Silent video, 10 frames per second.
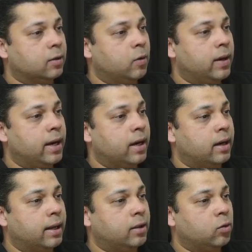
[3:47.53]
over here
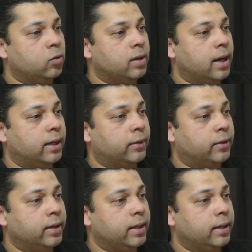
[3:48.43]
at the root
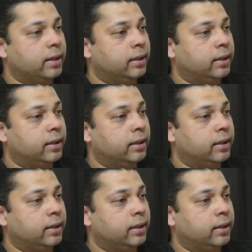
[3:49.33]
directory,